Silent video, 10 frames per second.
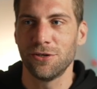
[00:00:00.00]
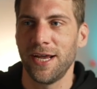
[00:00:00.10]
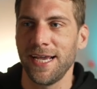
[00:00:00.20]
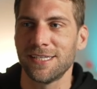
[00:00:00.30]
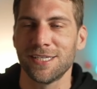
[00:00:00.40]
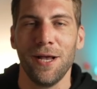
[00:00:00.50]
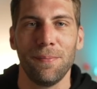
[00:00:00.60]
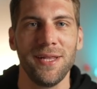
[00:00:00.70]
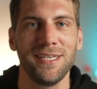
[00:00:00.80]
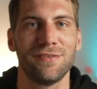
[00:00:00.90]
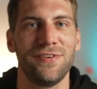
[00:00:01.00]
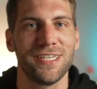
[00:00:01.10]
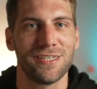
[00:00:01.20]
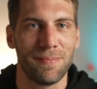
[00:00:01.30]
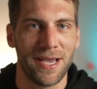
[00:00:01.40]
your hex, please
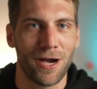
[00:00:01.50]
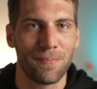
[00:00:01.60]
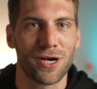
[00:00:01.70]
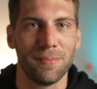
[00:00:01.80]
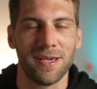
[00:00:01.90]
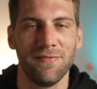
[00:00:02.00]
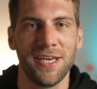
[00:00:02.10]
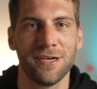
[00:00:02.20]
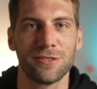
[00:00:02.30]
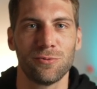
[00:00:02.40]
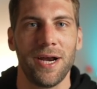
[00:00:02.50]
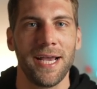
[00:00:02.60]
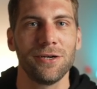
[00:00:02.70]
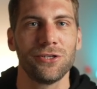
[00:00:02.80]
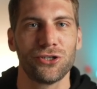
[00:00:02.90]
visit my upcoming videos where
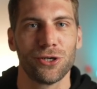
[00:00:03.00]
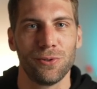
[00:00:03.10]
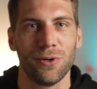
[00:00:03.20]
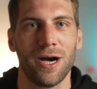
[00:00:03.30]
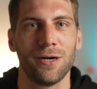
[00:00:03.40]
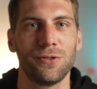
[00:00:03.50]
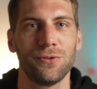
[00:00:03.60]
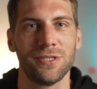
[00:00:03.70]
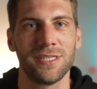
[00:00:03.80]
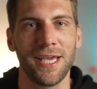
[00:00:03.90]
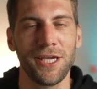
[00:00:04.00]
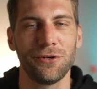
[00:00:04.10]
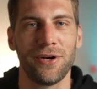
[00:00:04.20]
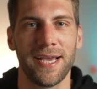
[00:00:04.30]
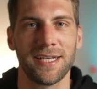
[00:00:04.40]
I'm gonna show you how to stake
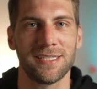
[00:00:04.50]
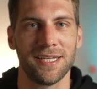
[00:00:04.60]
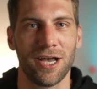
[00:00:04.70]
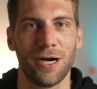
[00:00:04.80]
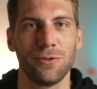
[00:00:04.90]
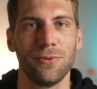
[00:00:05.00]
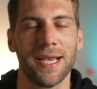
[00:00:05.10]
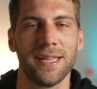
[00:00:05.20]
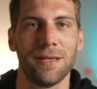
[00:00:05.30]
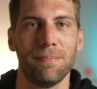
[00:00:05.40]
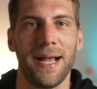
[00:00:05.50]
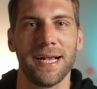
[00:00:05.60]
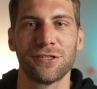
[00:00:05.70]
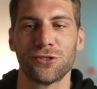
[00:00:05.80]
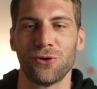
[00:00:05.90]
your hex and how to get the
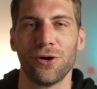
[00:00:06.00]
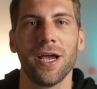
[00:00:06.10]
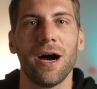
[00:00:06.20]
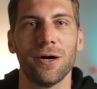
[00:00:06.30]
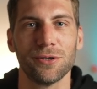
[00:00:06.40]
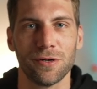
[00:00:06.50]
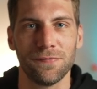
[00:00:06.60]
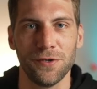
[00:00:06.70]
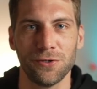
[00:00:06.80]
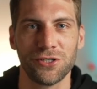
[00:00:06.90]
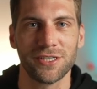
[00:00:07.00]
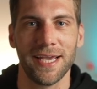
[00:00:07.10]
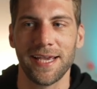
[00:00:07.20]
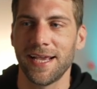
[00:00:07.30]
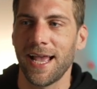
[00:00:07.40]
max ROI out of your
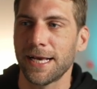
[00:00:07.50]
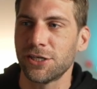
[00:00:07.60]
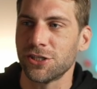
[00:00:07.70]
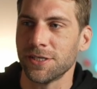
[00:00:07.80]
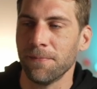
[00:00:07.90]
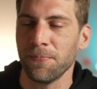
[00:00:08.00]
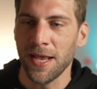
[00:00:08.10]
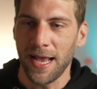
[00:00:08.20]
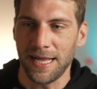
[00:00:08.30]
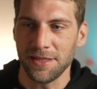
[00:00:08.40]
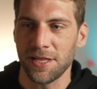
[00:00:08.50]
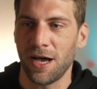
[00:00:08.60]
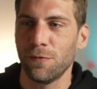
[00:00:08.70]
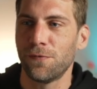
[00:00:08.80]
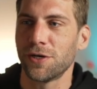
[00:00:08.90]
staking action. And
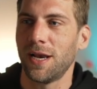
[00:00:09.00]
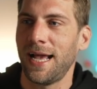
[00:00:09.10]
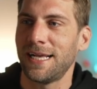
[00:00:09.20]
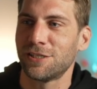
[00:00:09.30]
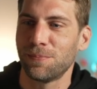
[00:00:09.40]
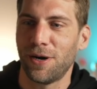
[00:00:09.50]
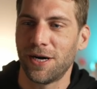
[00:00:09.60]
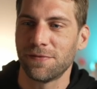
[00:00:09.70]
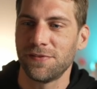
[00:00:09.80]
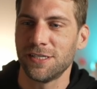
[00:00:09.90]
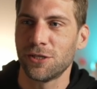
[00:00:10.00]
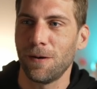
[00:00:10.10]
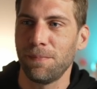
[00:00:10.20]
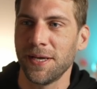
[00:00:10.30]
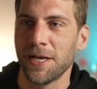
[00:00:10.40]
now for the last part of this
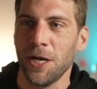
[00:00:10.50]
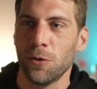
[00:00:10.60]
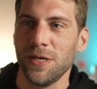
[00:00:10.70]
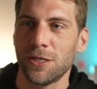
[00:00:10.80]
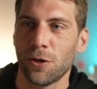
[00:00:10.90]
topic, we